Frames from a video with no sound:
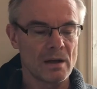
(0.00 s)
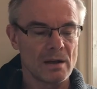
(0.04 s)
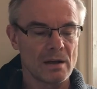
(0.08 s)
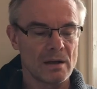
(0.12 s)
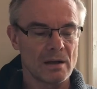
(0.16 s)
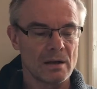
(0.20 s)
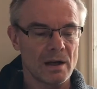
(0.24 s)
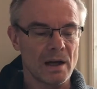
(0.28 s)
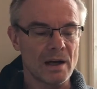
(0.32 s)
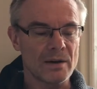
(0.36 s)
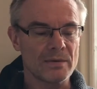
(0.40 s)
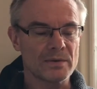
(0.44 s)

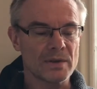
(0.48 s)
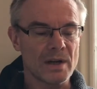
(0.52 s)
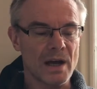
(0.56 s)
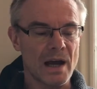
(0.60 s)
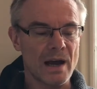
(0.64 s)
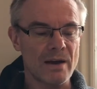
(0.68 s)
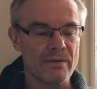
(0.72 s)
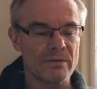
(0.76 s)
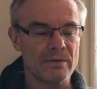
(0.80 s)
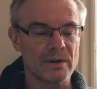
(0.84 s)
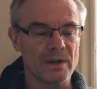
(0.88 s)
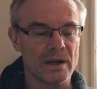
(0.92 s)
After
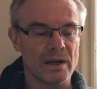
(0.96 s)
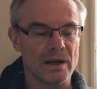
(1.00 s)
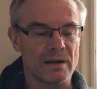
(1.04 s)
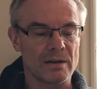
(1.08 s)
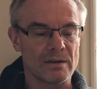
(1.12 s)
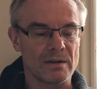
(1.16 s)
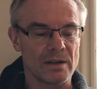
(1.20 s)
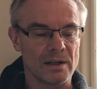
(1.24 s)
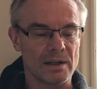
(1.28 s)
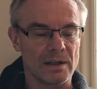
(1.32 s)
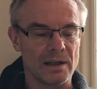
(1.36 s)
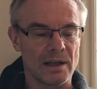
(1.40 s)
half an hour
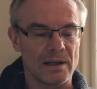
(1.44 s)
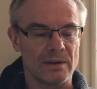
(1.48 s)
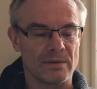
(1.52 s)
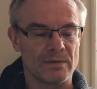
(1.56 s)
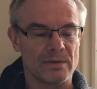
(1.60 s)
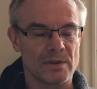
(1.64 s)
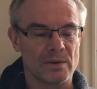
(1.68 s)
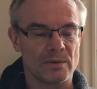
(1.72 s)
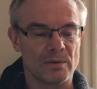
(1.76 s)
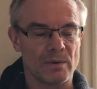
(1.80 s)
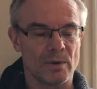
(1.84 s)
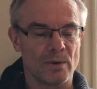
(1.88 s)
they
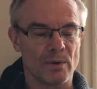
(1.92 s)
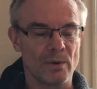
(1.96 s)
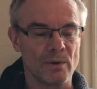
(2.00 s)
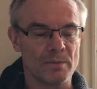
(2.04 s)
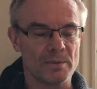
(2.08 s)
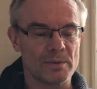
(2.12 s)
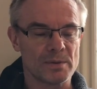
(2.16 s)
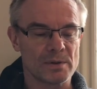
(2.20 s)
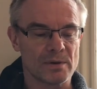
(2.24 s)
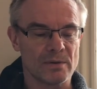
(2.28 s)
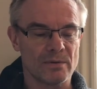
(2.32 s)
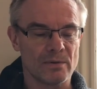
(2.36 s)
left, with
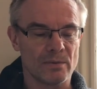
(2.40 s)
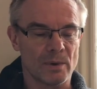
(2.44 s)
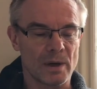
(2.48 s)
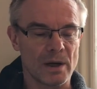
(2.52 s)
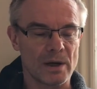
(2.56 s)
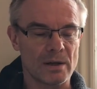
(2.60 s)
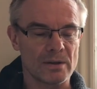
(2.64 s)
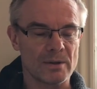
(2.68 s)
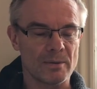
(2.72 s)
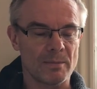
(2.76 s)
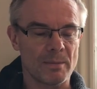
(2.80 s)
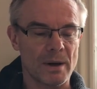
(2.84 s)
whoops of
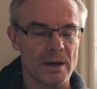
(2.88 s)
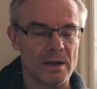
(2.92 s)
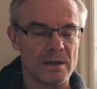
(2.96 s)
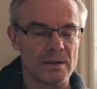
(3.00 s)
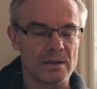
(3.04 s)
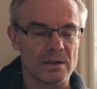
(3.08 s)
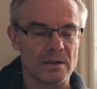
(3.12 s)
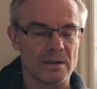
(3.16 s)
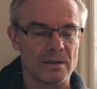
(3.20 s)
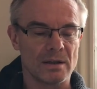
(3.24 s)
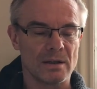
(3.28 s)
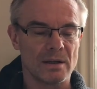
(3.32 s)
wild
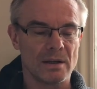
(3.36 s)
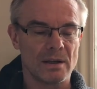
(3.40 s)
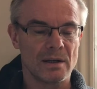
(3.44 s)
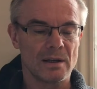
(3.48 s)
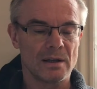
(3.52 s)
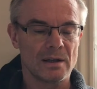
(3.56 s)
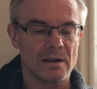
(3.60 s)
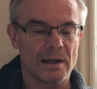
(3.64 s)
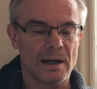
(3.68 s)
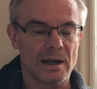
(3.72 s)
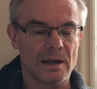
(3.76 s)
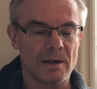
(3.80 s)
abandon,
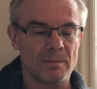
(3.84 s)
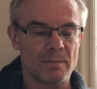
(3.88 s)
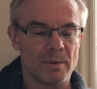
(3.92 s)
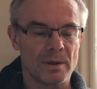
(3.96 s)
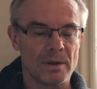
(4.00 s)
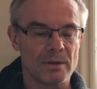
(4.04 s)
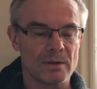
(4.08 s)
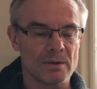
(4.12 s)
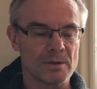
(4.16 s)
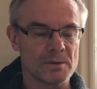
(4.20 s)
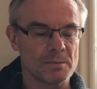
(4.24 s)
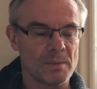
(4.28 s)
galloping
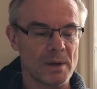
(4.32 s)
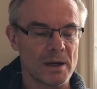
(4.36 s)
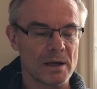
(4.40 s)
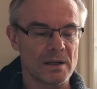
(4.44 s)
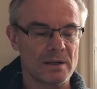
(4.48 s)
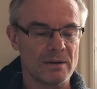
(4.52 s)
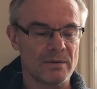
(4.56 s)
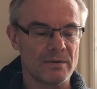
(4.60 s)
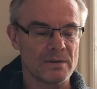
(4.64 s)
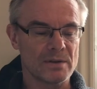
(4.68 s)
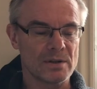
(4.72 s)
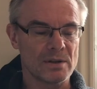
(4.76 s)
those
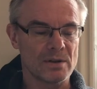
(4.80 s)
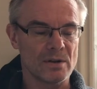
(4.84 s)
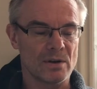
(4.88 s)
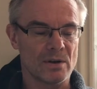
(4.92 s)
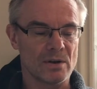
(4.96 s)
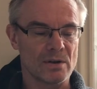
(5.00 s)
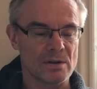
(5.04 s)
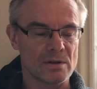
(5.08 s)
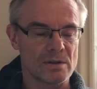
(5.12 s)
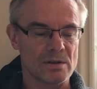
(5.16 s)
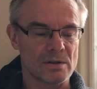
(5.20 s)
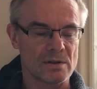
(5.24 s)
magnificent
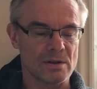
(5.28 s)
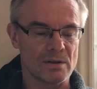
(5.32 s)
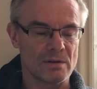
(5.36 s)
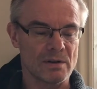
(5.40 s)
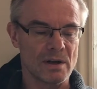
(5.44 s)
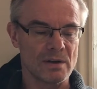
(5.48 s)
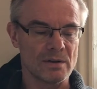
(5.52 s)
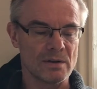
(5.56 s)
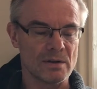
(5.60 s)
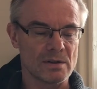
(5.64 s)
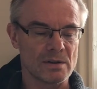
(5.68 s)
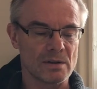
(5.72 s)
horses
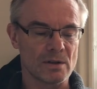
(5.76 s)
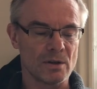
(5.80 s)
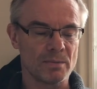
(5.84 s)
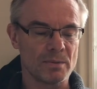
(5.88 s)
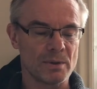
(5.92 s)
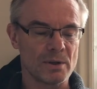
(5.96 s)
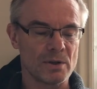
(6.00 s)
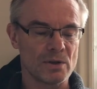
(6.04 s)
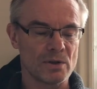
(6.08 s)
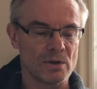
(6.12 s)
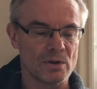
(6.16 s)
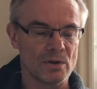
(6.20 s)
around the
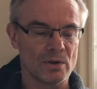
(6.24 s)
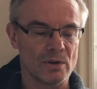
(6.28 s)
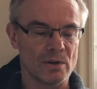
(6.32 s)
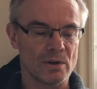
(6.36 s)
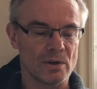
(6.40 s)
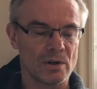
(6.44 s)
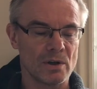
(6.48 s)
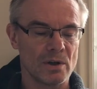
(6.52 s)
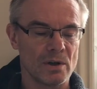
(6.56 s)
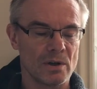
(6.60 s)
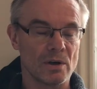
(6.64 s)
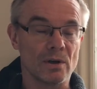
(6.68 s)
sloping shore
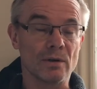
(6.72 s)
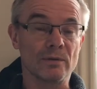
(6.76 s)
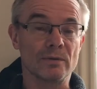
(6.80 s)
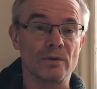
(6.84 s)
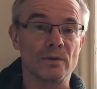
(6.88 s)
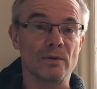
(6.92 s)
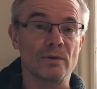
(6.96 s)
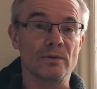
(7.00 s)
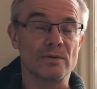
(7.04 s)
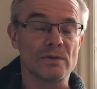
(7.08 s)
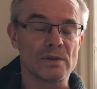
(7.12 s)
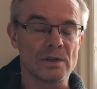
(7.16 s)
of
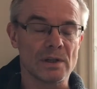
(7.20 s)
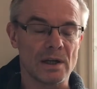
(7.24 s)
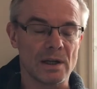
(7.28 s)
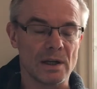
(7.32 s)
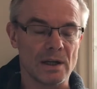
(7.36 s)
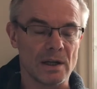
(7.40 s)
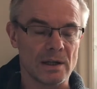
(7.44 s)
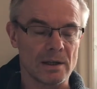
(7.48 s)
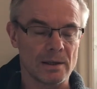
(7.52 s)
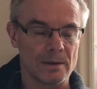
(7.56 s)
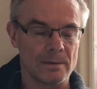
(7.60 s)
Uves Lake.